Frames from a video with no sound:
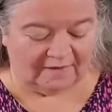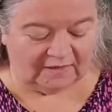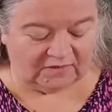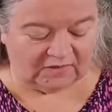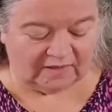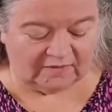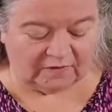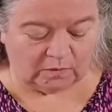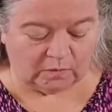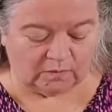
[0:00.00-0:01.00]
here's kind of
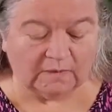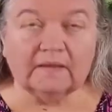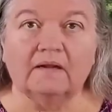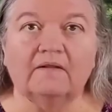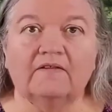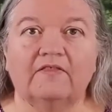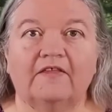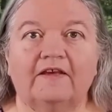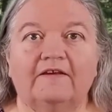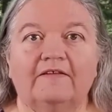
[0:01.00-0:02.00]
a cool little
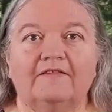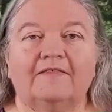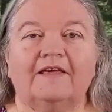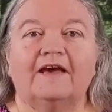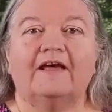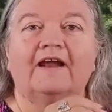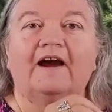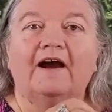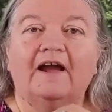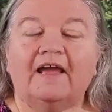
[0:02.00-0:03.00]
thing that
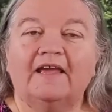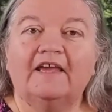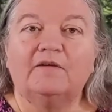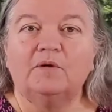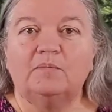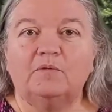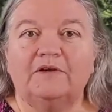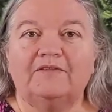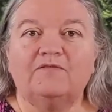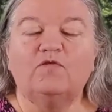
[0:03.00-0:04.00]
I came up
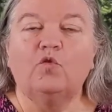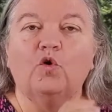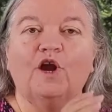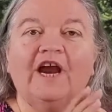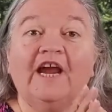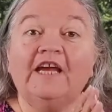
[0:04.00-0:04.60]
with for